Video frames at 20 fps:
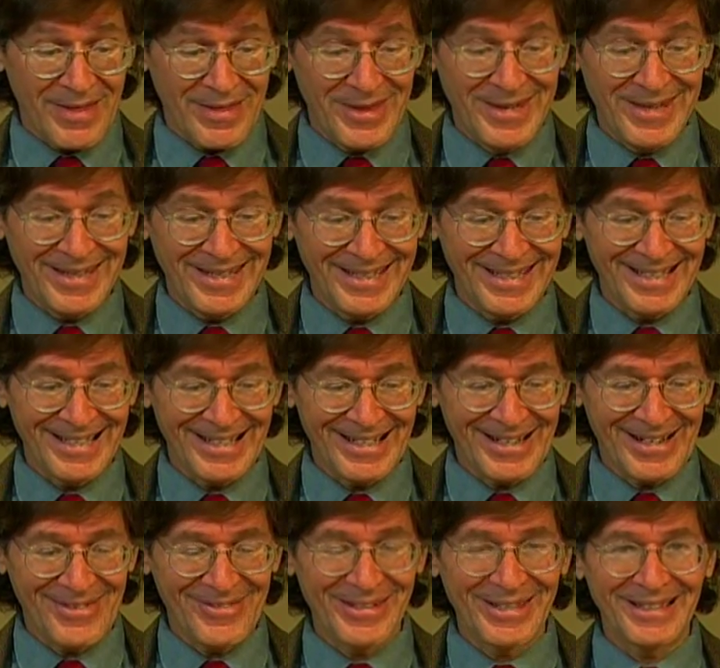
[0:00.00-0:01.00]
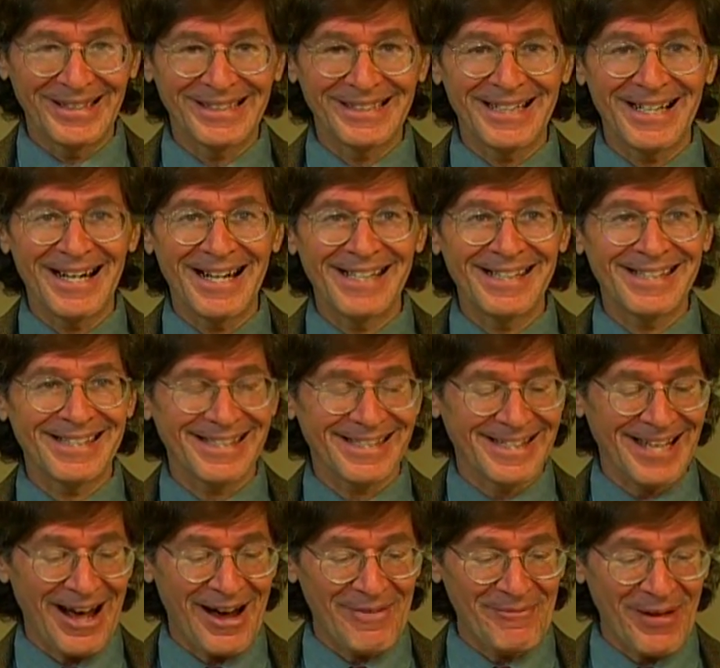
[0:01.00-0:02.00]
the uh, the unconscious.
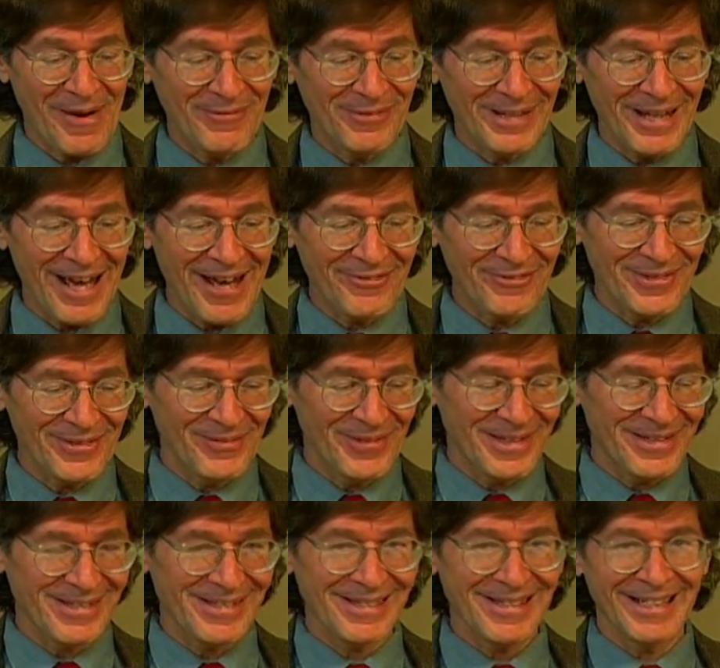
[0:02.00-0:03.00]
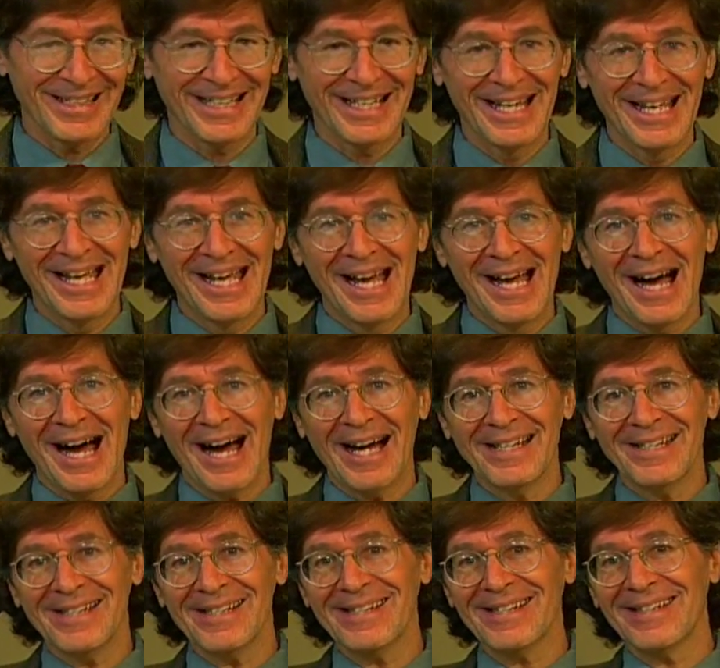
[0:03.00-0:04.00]
I'm, I'm laughing because, like, I
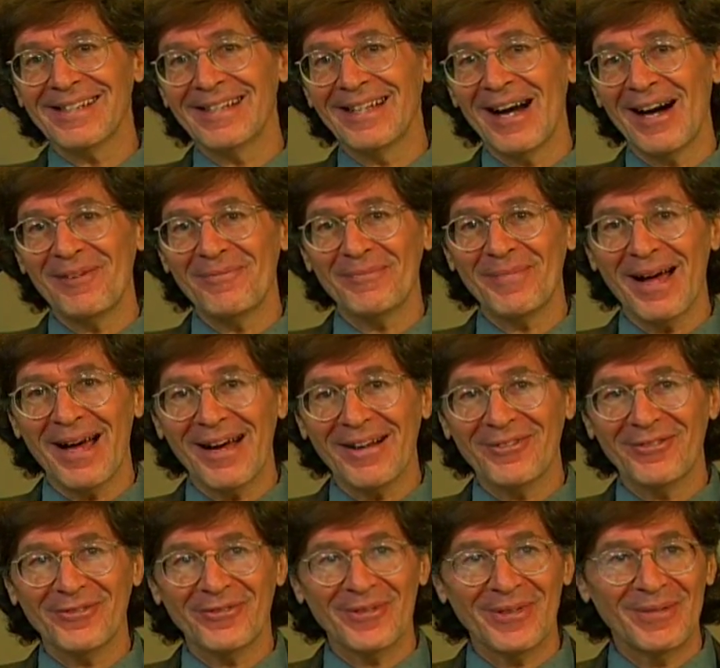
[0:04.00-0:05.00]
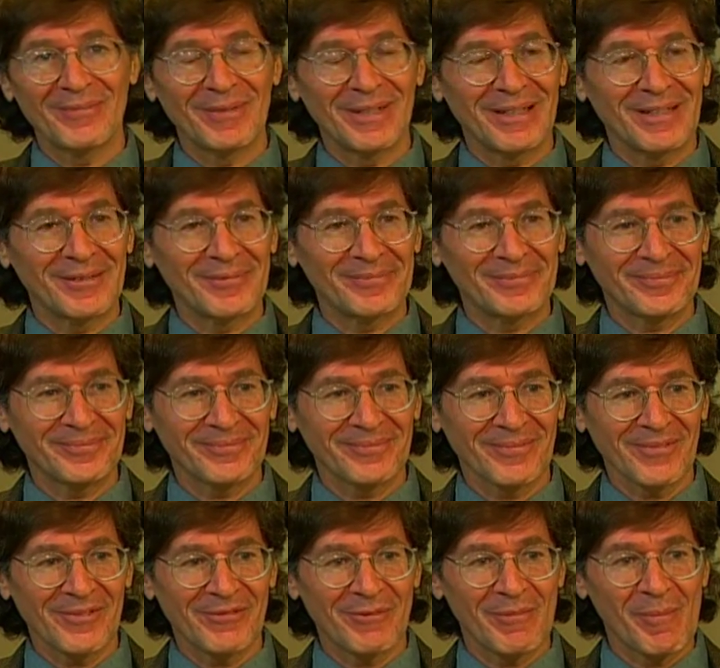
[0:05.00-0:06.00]
just got back from um,
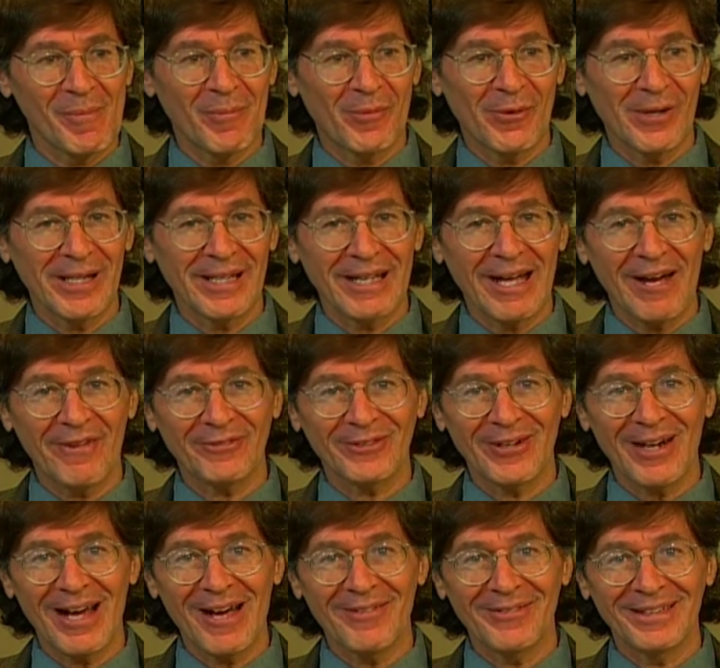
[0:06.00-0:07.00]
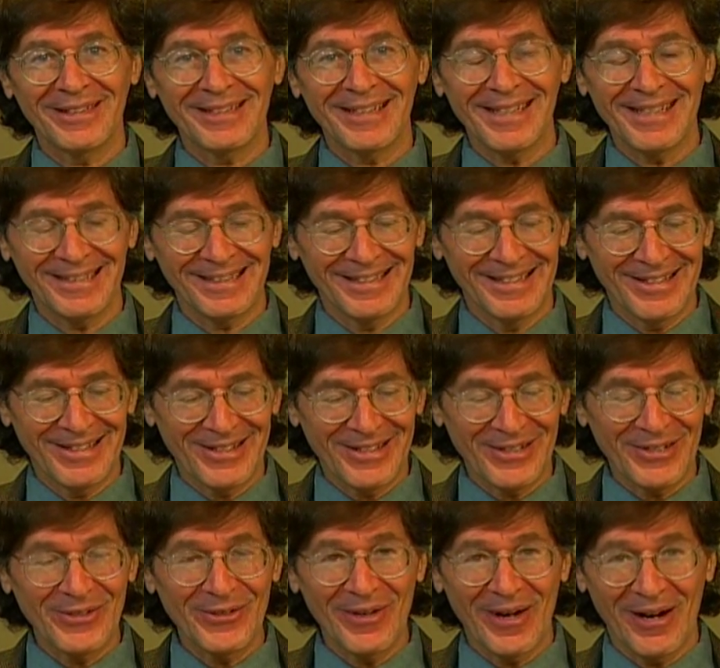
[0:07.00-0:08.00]
from a break after having taken
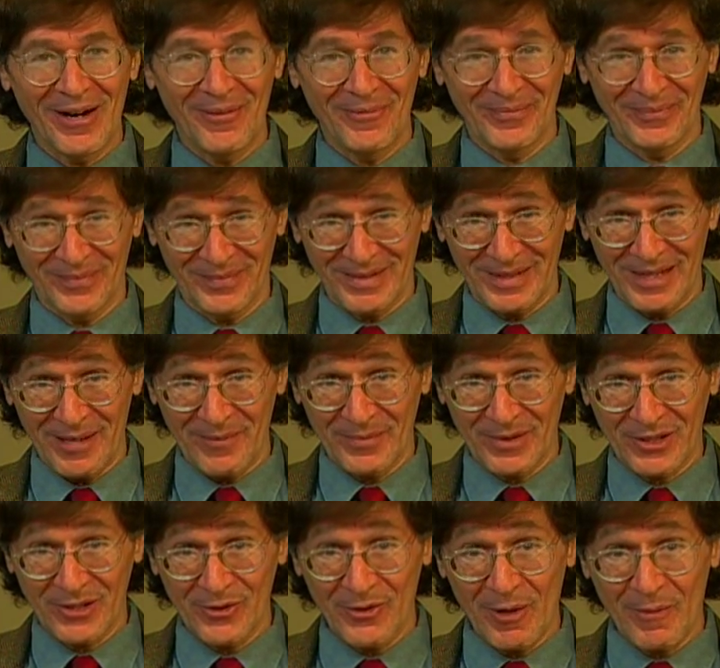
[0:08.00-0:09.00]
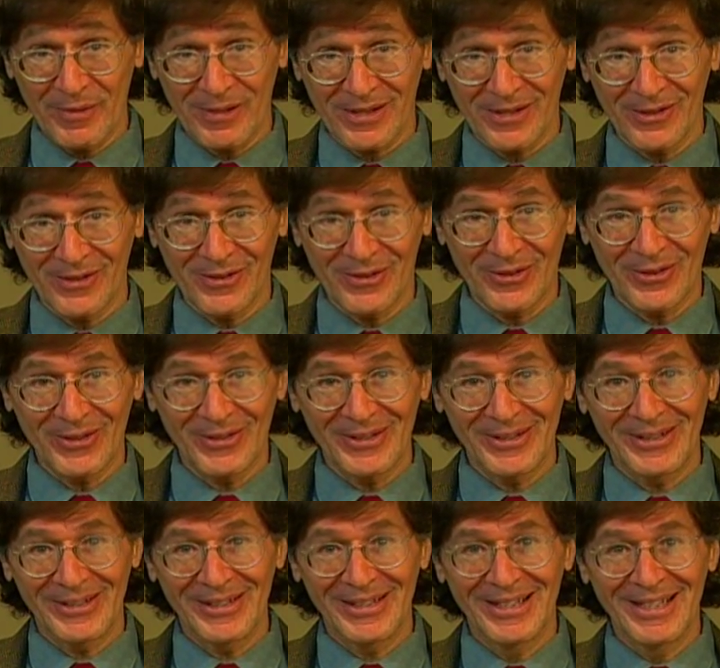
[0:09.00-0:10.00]
two um, taped two episodes
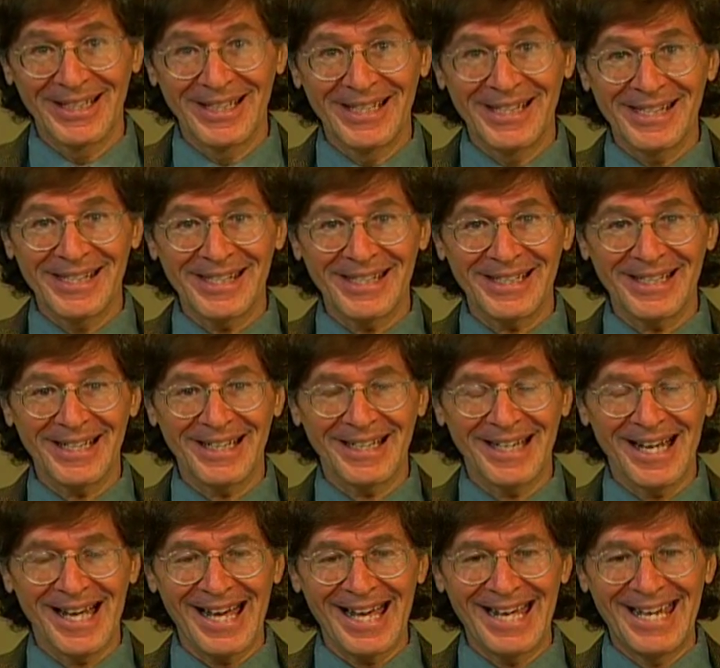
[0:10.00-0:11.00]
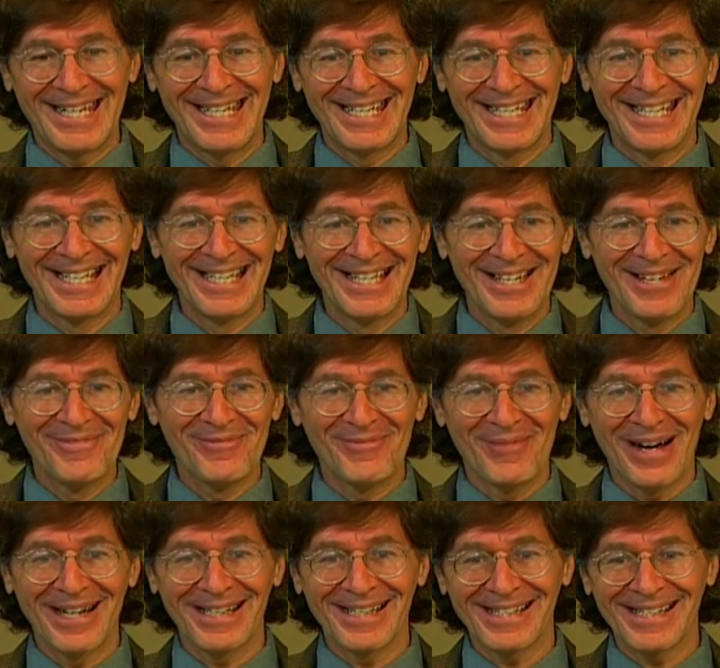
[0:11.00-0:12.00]
earlier today, and
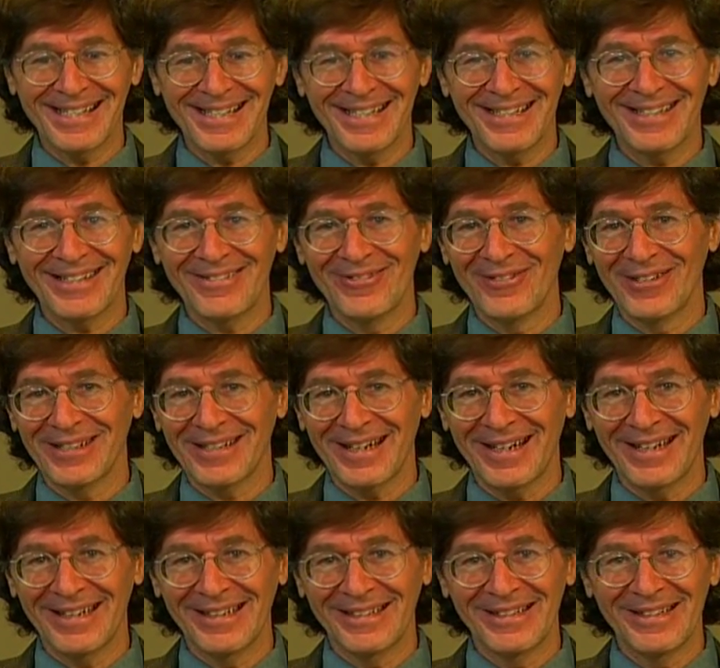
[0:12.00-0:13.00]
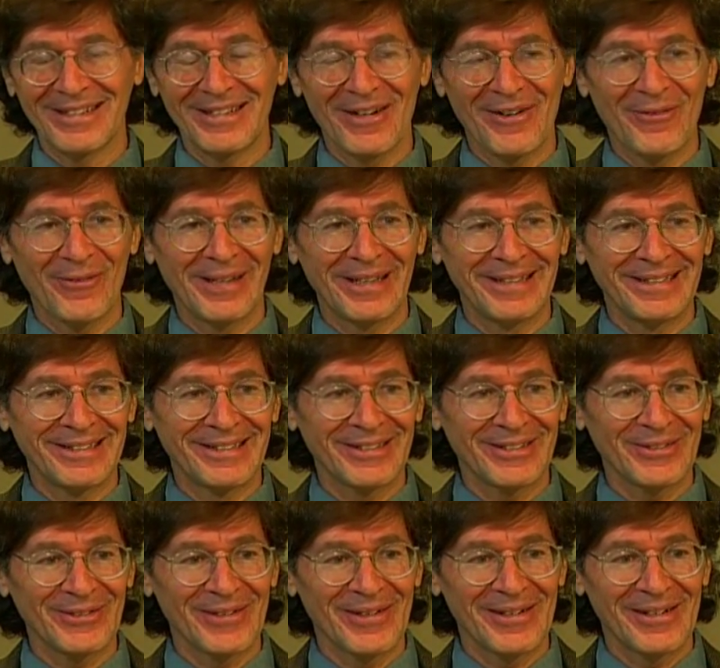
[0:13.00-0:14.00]
my decision, which I you know went
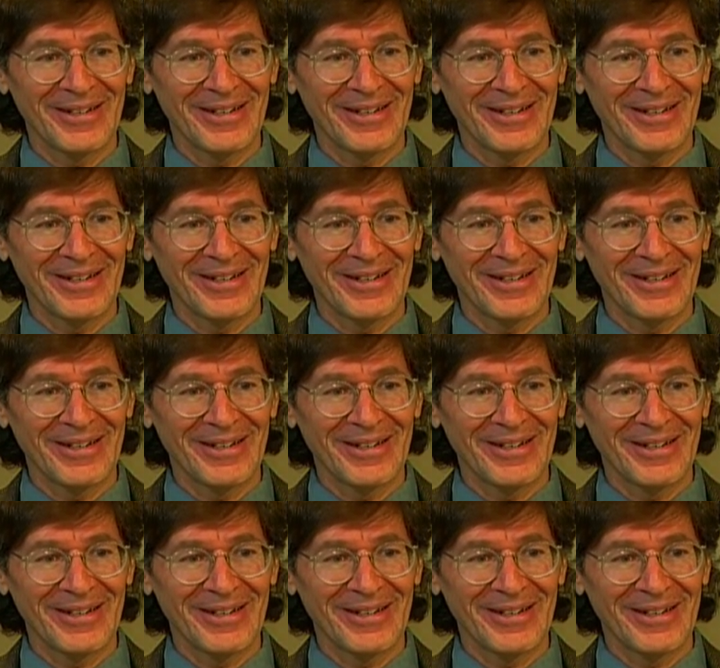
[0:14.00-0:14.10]
into